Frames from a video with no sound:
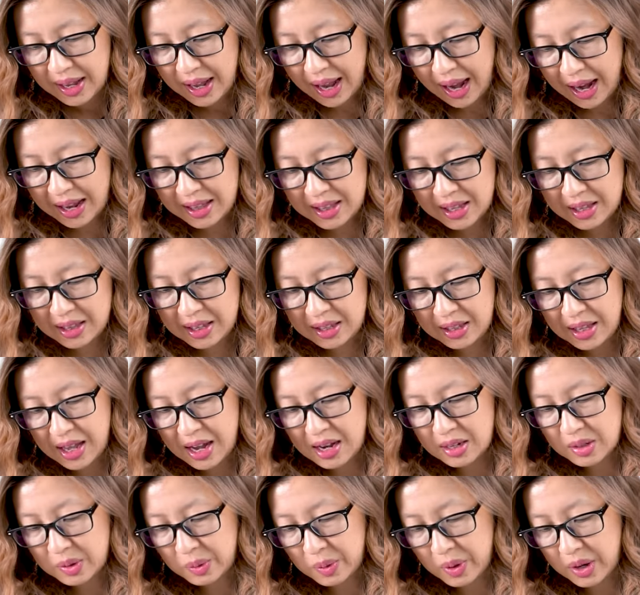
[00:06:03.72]
And then the
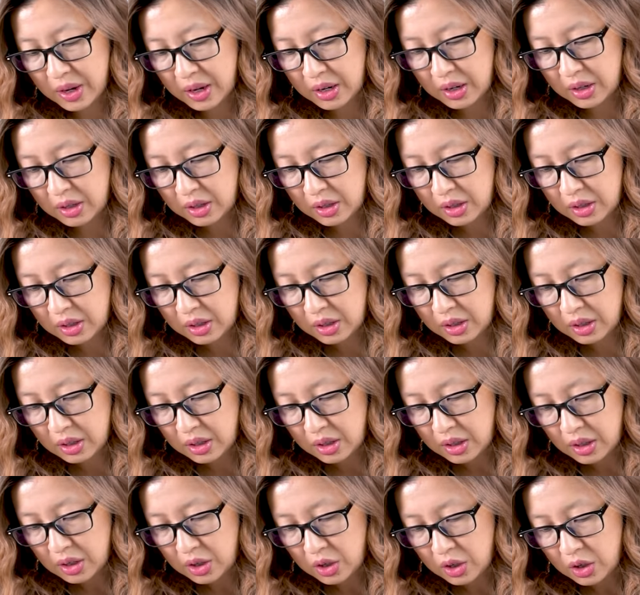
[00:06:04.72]
last one,
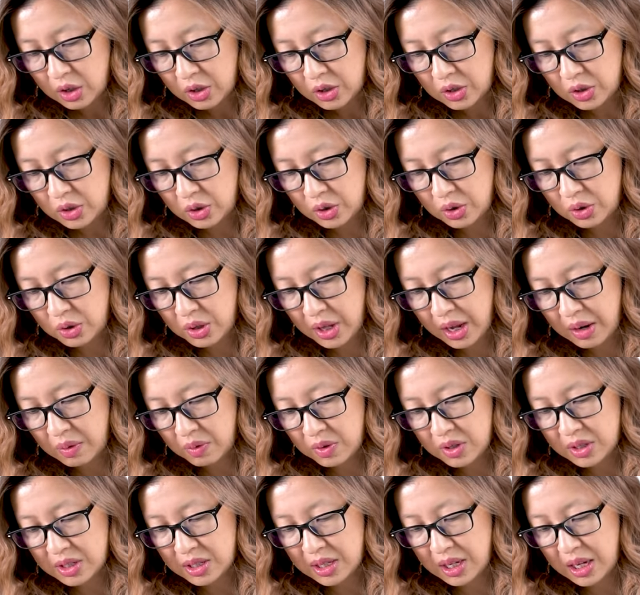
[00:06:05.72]
do they
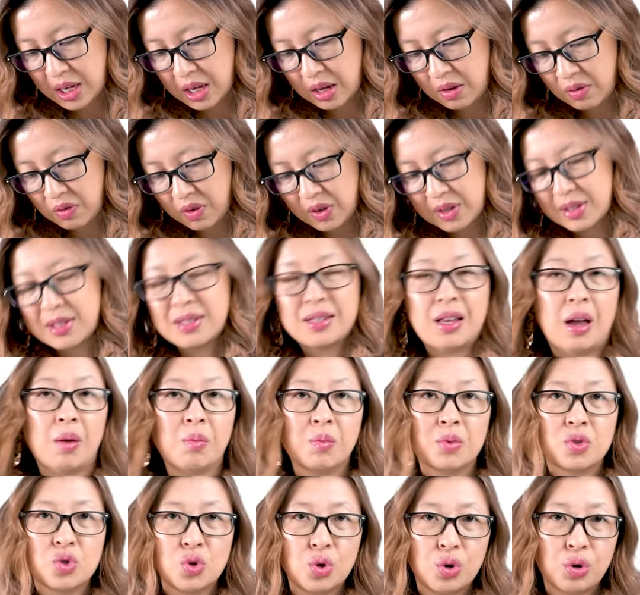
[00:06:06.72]
receive
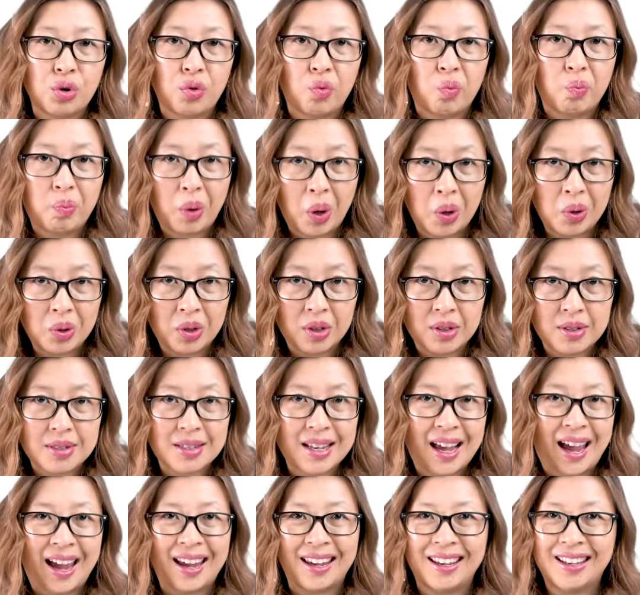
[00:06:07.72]
some sort of bonus?
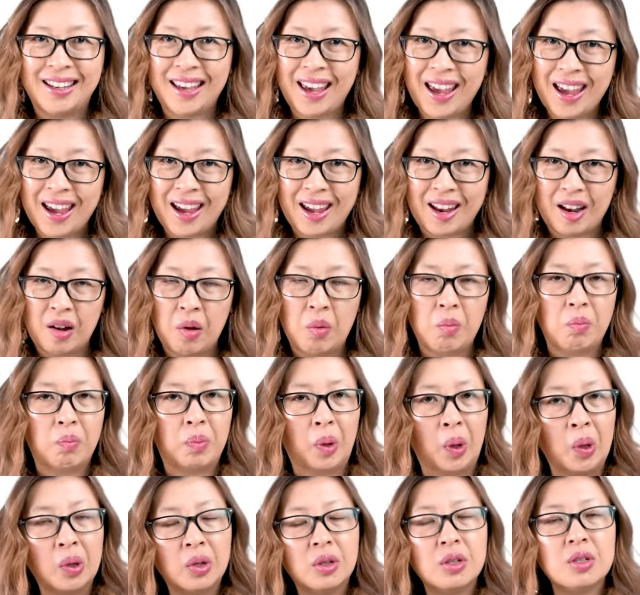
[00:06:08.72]
Again,
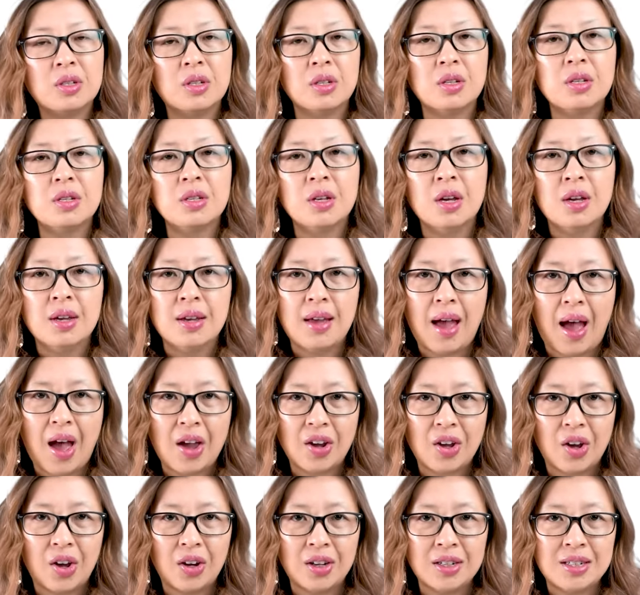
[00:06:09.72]
bonuses are
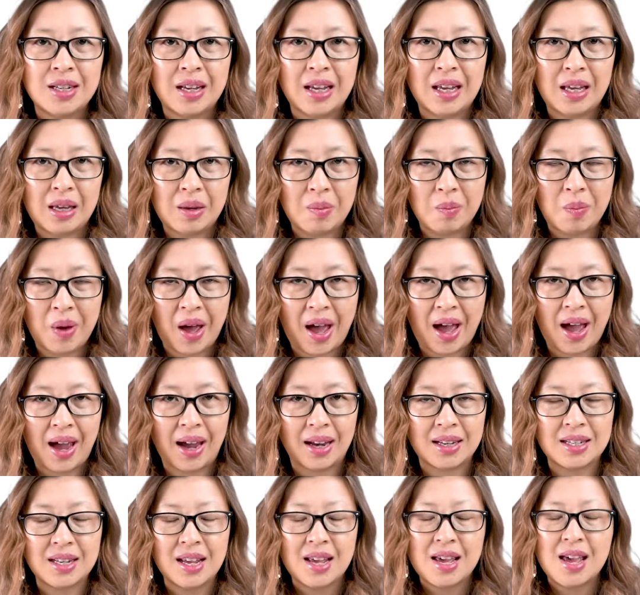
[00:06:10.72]
going to
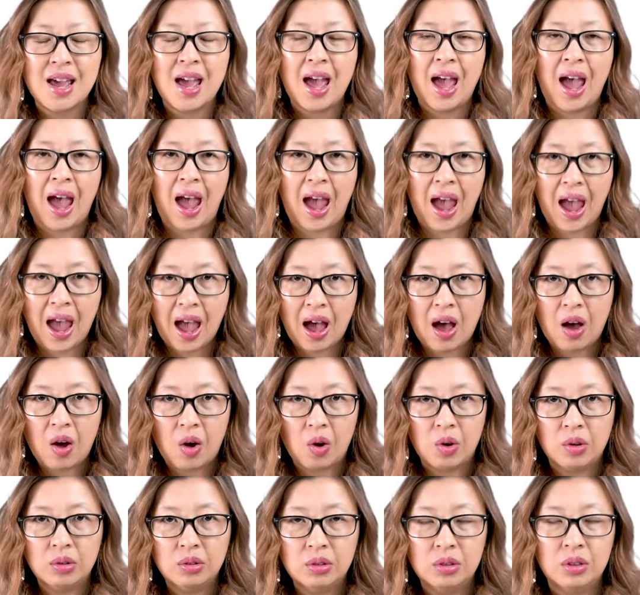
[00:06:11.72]
impact
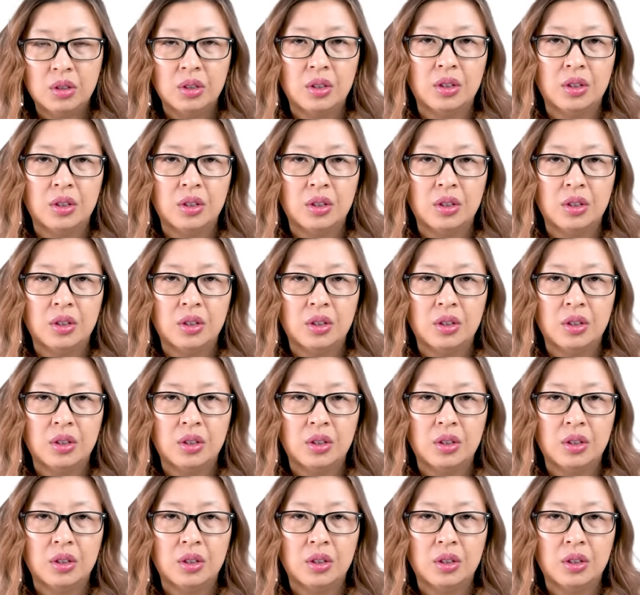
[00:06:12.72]
how